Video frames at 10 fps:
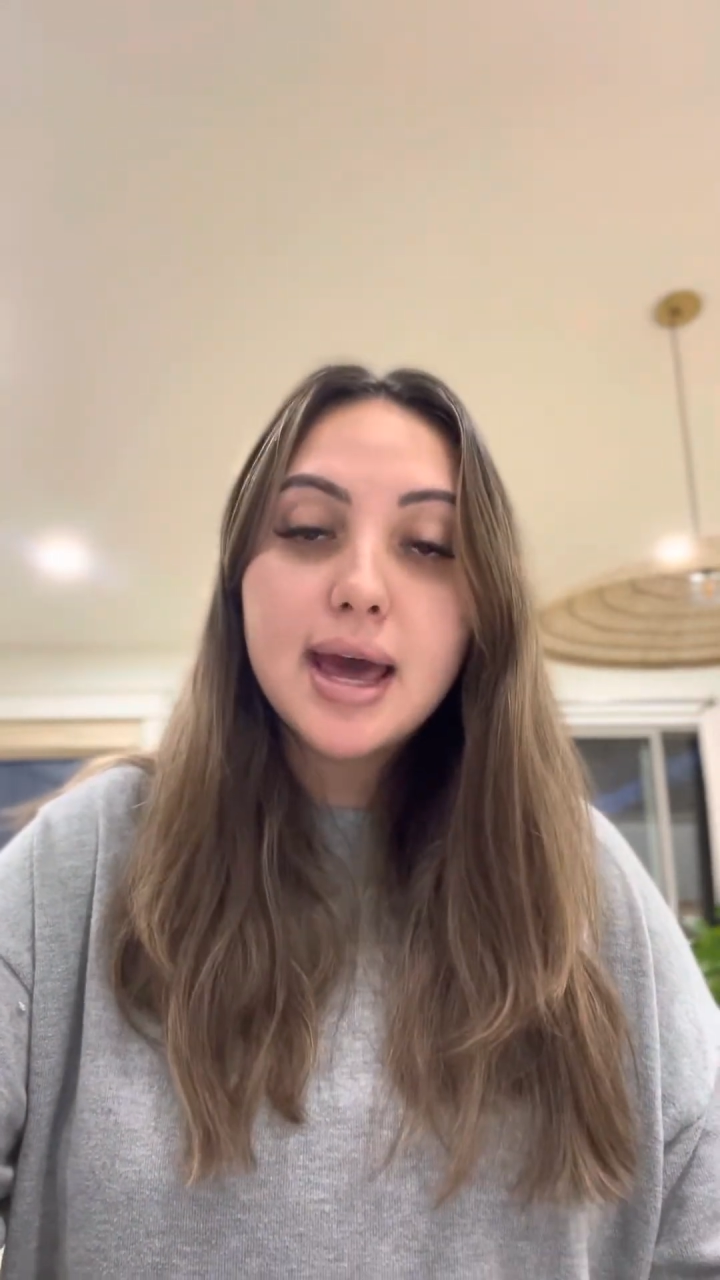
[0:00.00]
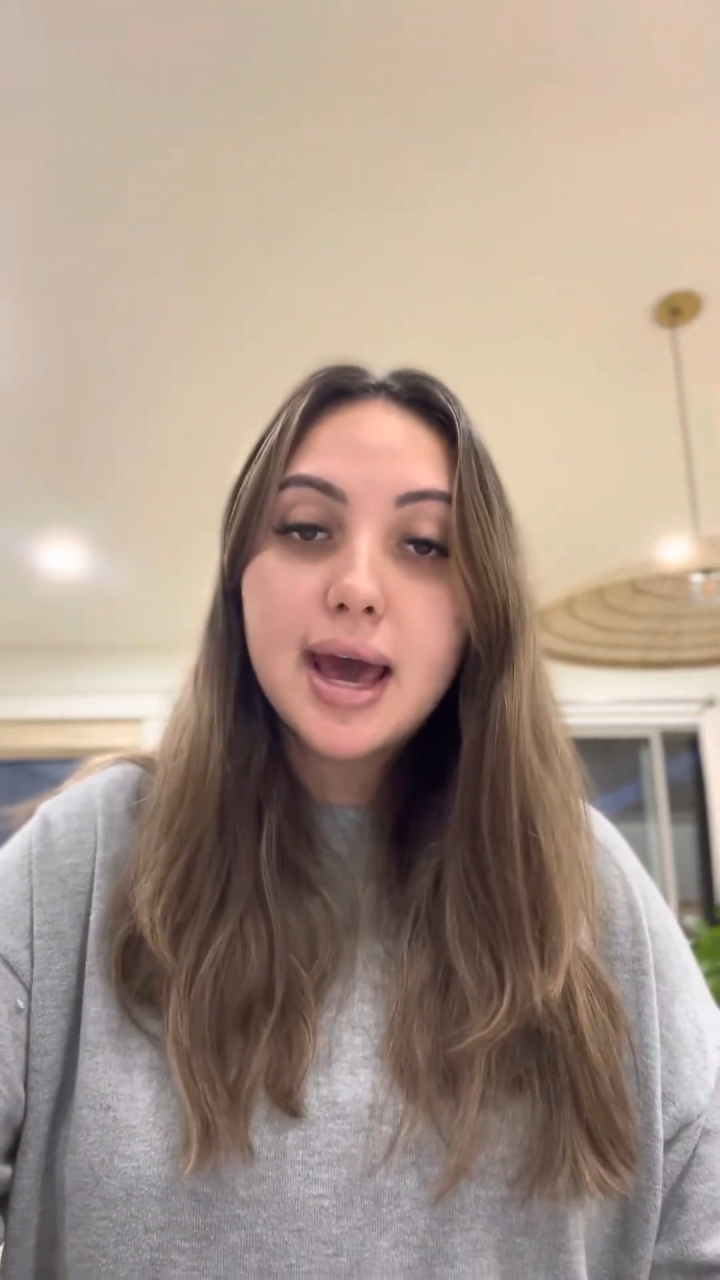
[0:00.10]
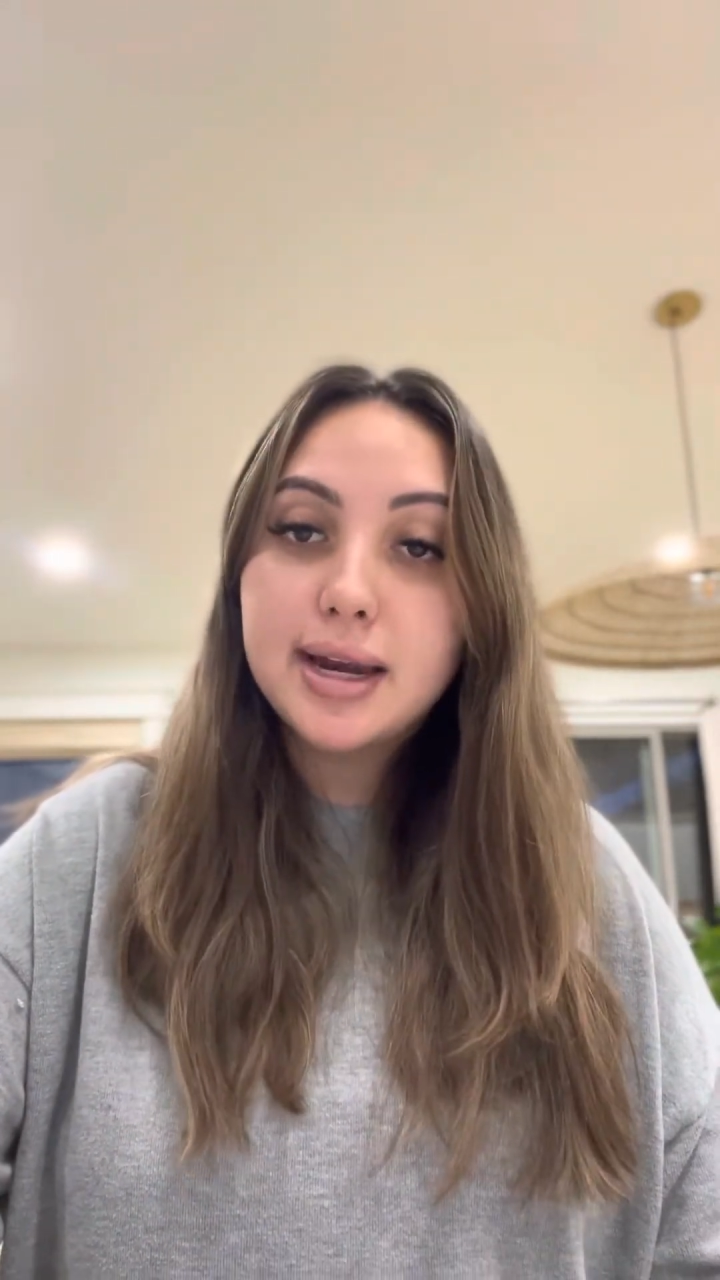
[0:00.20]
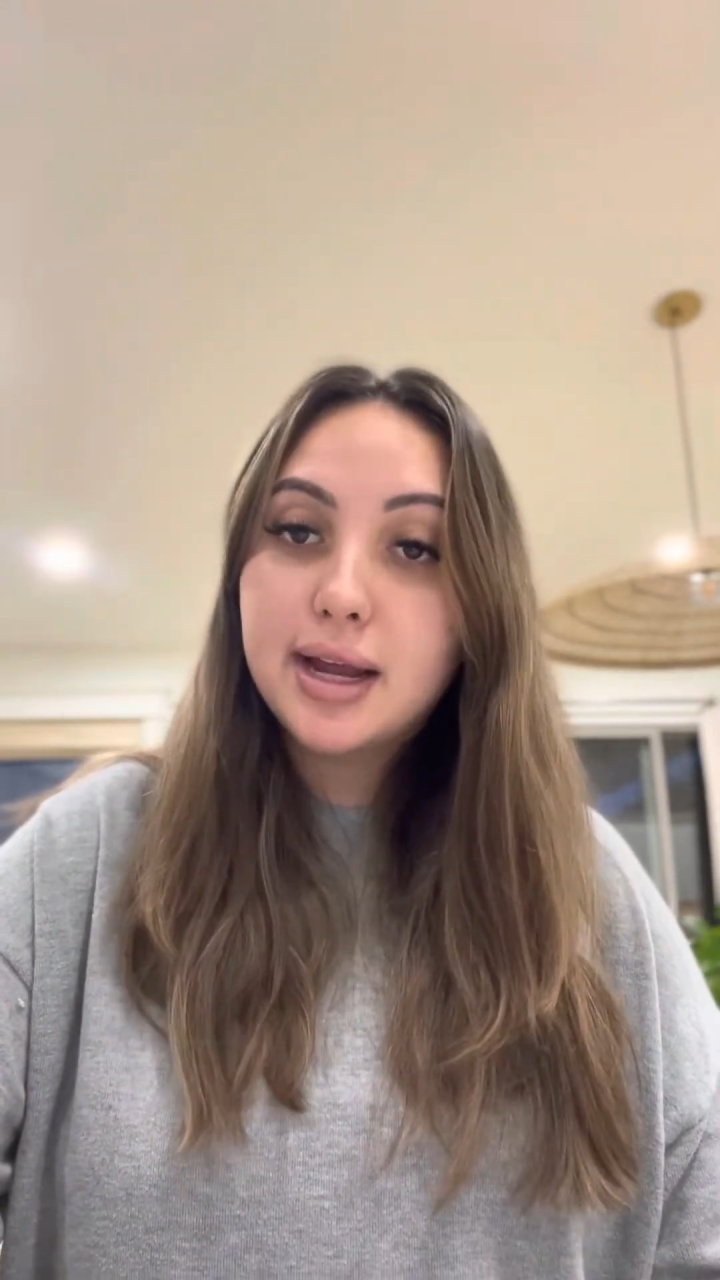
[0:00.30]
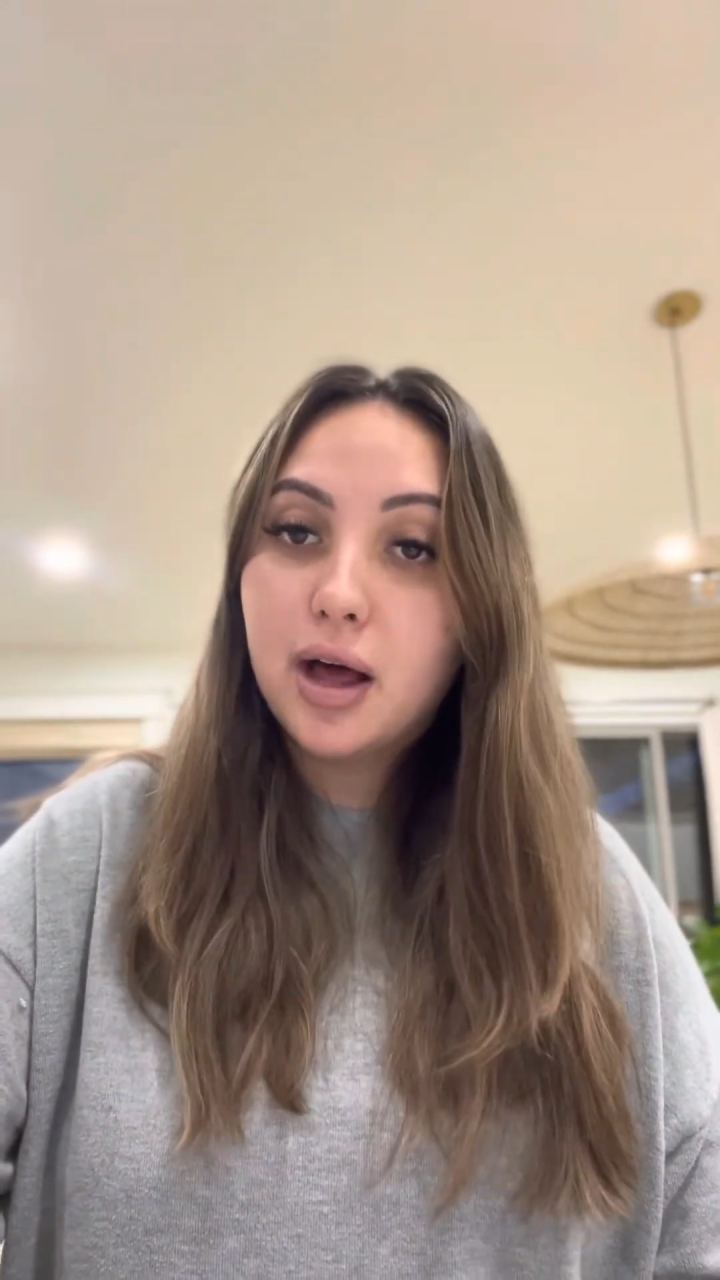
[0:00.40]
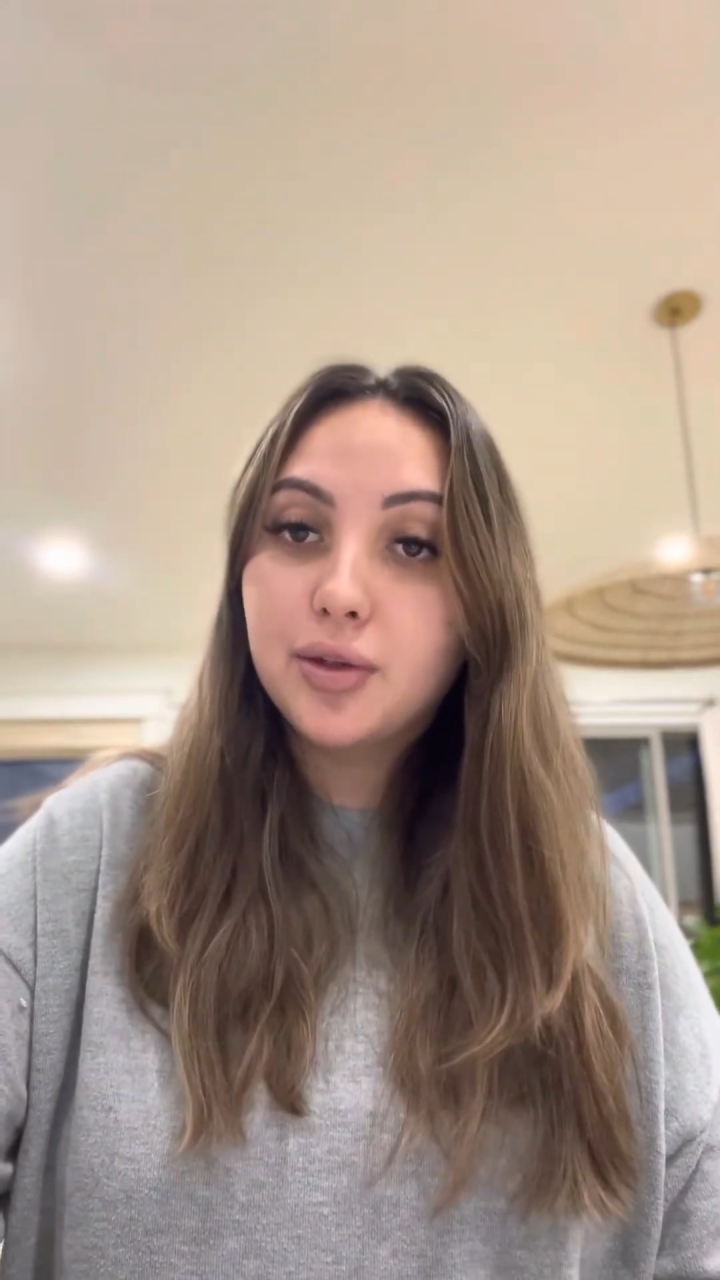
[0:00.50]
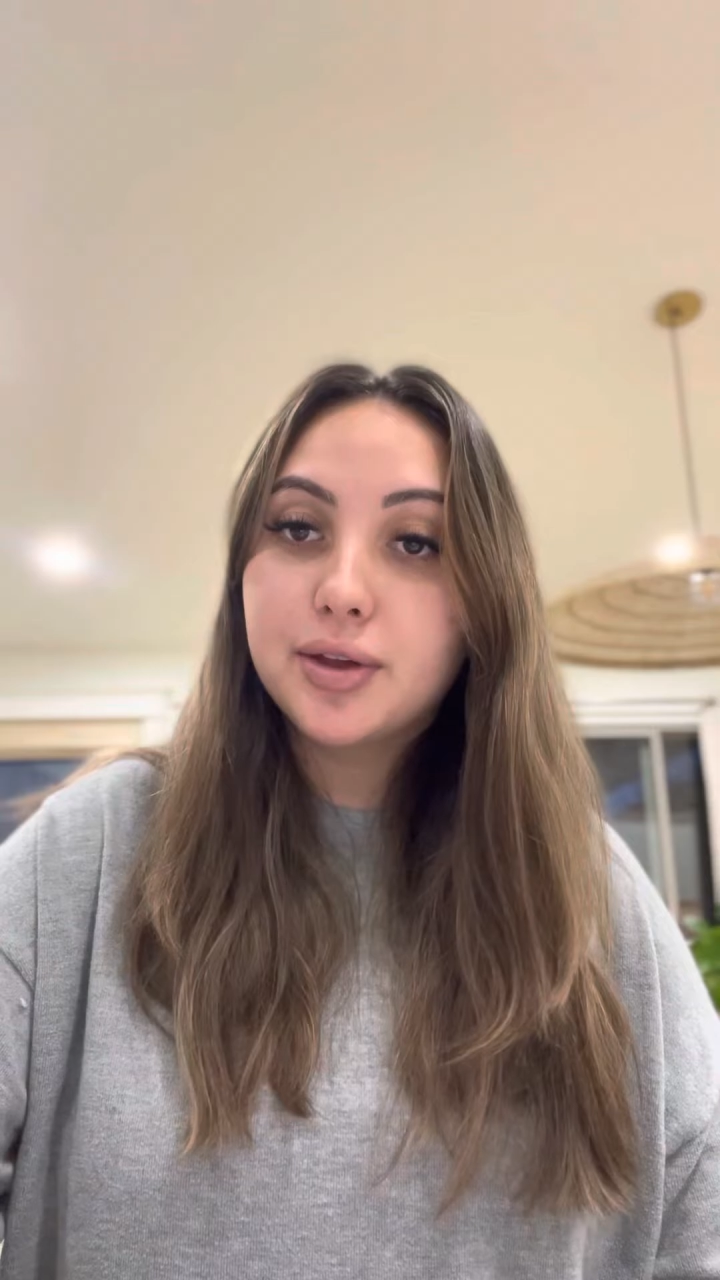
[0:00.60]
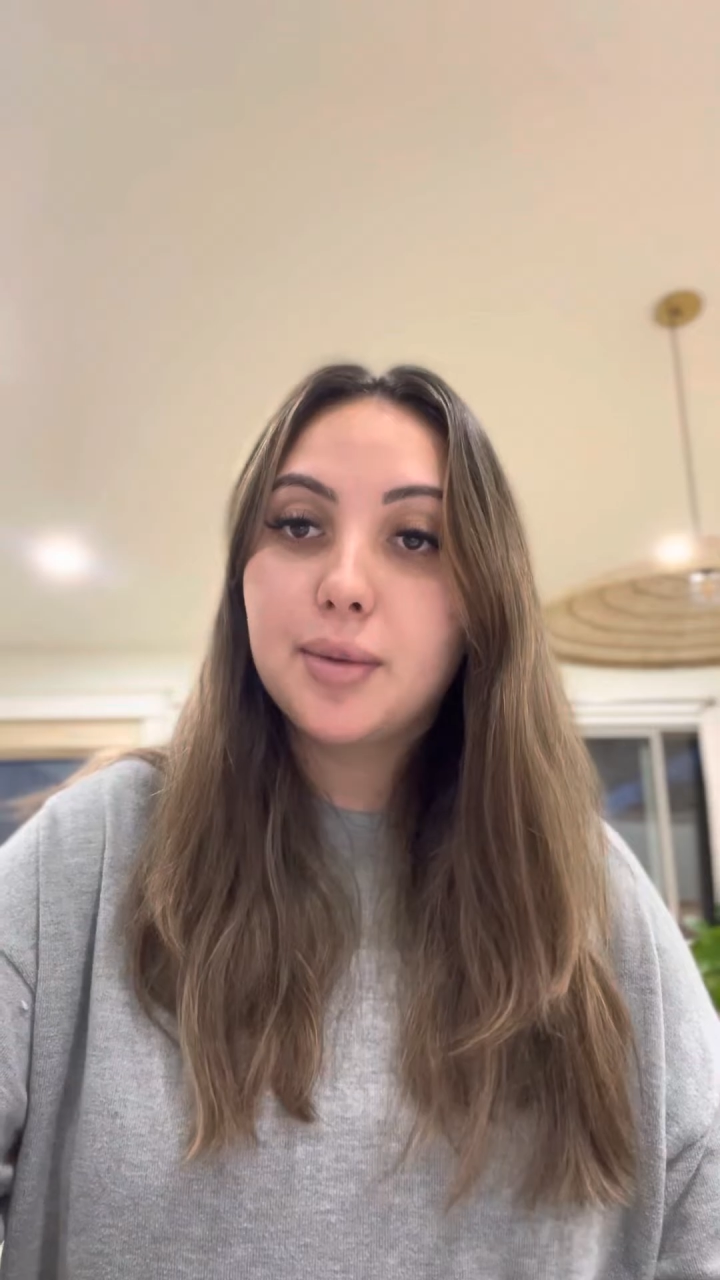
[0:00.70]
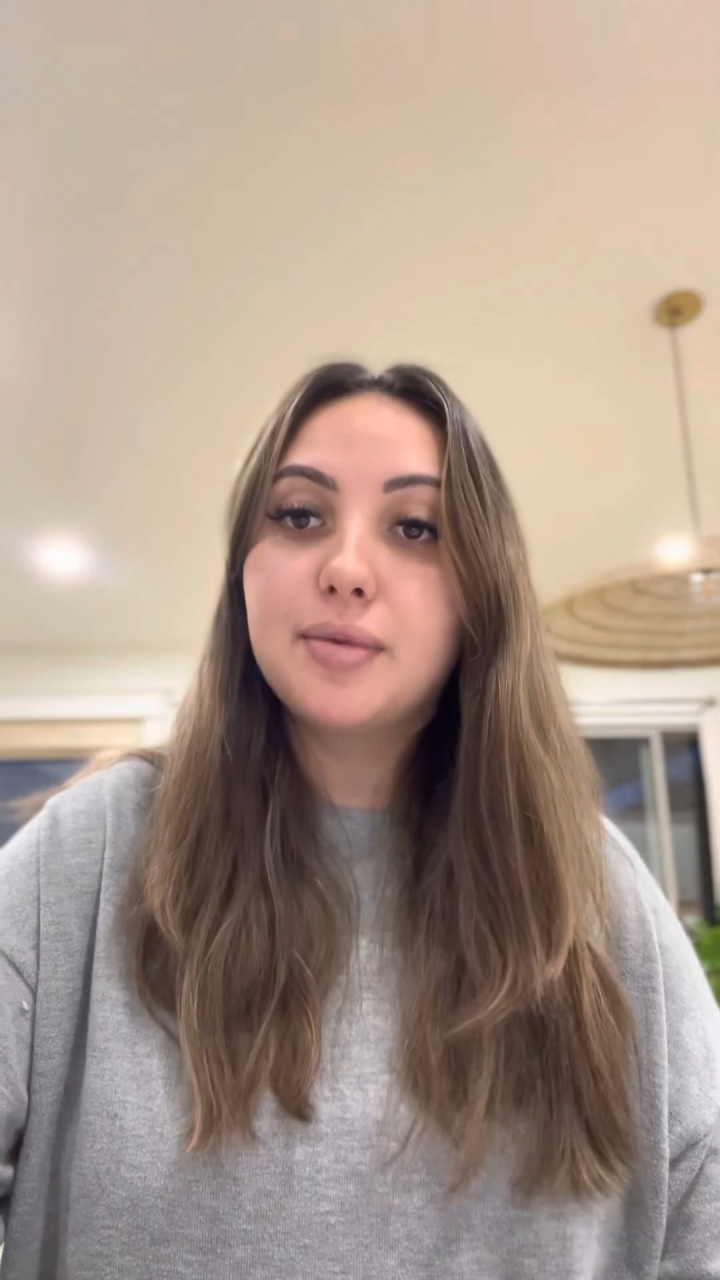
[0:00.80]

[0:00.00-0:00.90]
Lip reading: and healthcare